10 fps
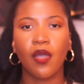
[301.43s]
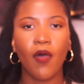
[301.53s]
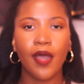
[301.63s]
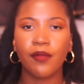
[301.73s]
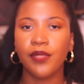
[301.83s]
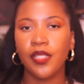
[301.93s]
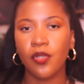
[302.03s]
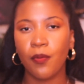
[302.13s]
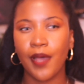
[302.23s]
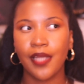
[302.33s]
oh, I don't need
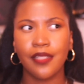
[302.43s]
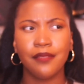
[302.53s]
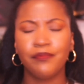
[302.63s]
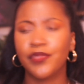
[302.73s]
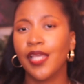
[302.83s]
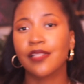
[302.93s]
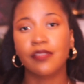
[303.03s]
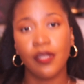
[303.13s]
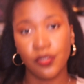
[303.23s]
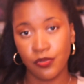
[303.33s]
nobody. That is
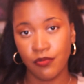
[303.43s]
not true.